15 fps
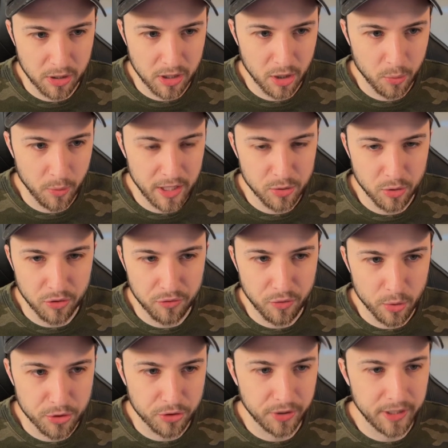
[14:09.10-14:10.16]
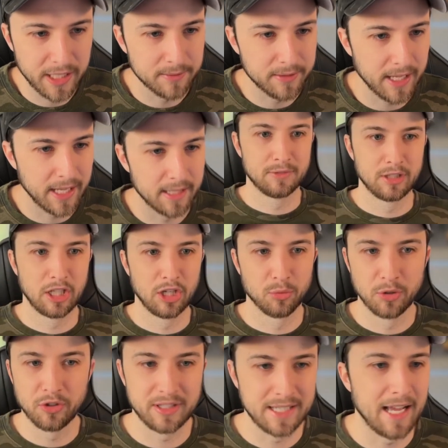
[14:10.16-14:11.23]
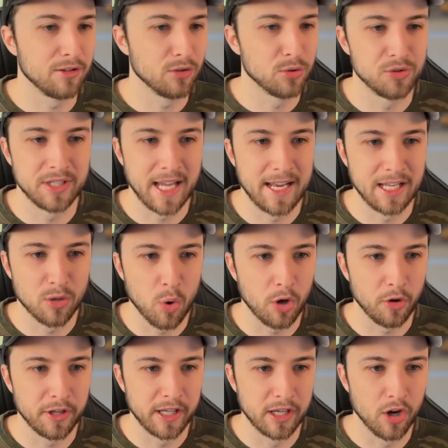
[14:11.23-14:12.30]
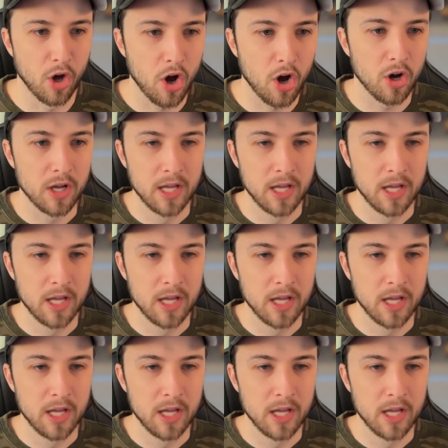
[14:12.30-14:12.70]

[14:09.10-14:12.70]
away to a full screen, then you're really not losing any quality at all.